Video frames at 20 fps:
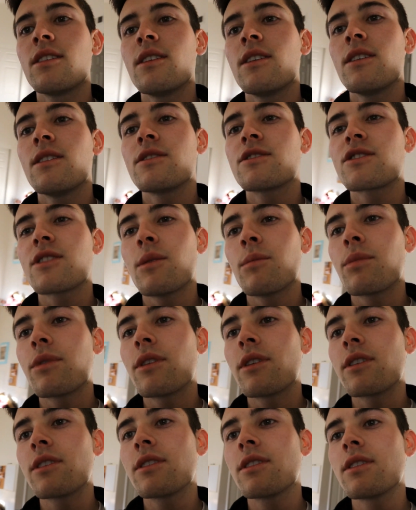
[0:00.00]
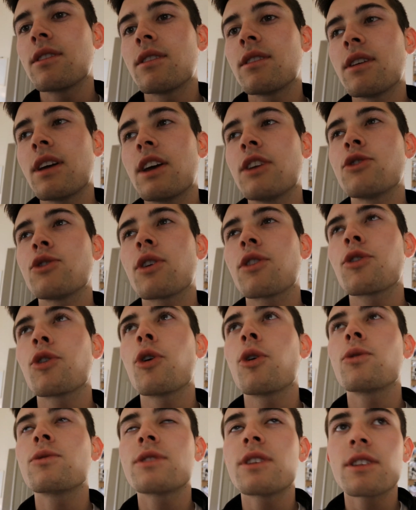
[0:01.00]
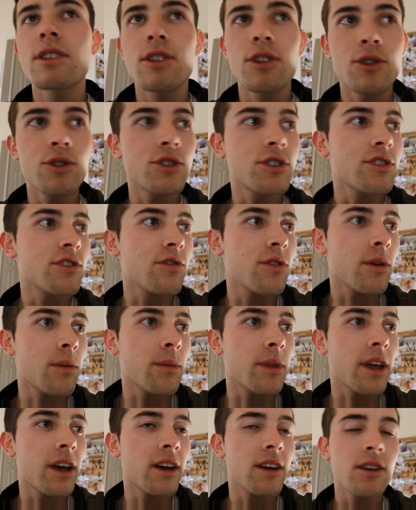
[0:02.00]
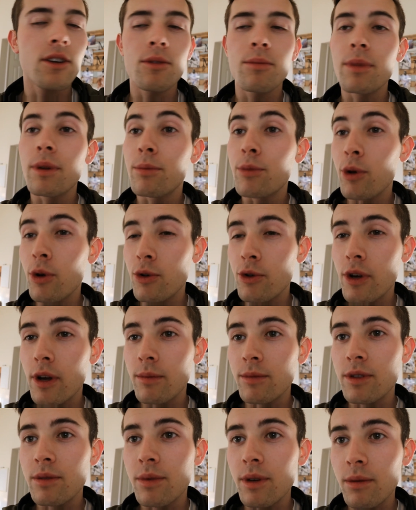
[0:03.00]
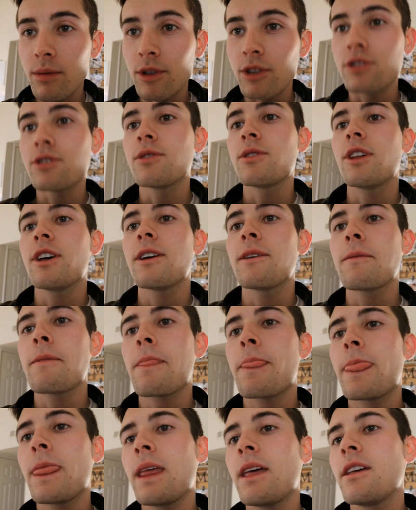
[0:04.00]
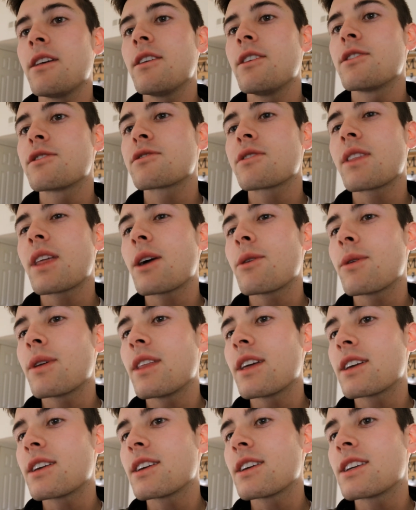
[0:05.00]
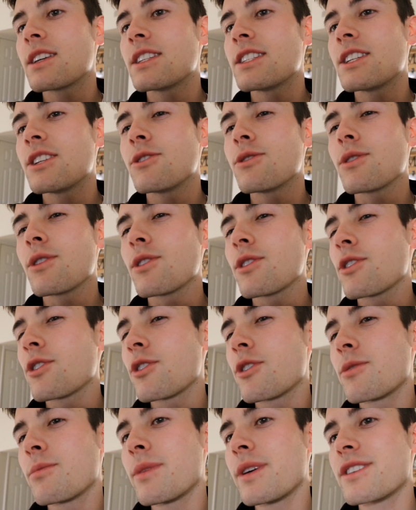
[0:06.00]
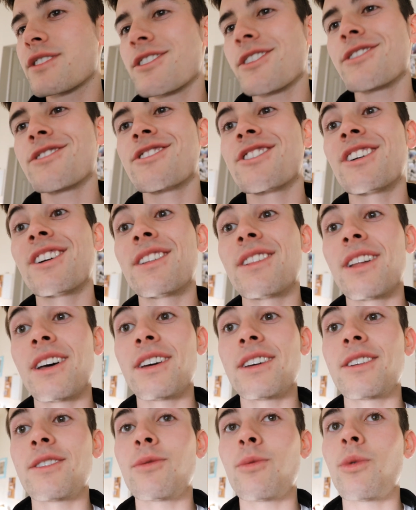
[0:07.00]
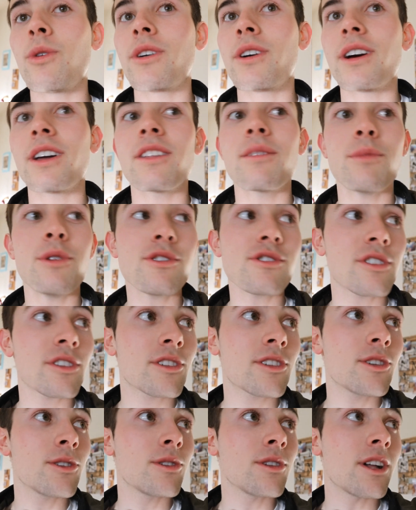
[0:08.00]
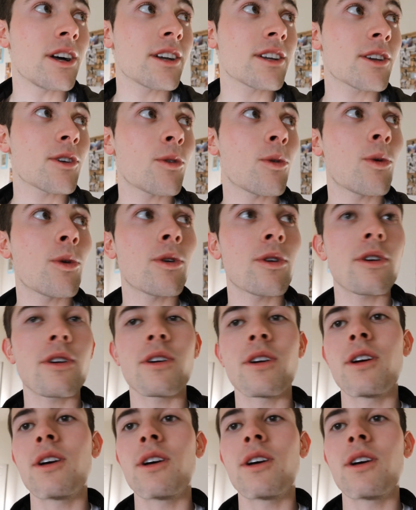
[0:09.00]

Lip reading: something and draw their own conclusions from that, be programmed to be able to do that. So that way they can continue to learn based on, say, like what kind of music you like or